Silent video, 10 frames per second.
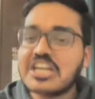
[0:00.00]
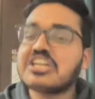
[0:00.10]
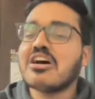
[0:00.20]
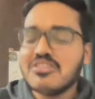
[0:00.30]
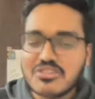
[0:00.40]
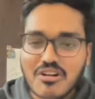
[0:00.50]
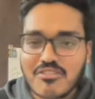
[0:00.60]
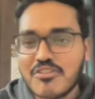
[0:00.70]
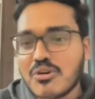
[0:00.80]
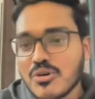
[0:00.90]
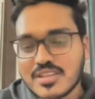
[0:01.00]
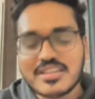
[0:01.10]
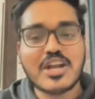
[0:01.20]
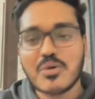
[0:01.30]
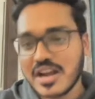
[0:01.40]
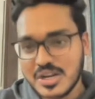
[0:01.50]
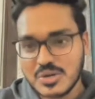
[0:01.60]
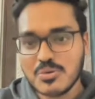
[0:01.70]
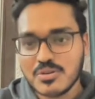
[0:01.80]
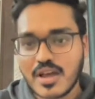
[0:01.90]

tons of growth that you can do,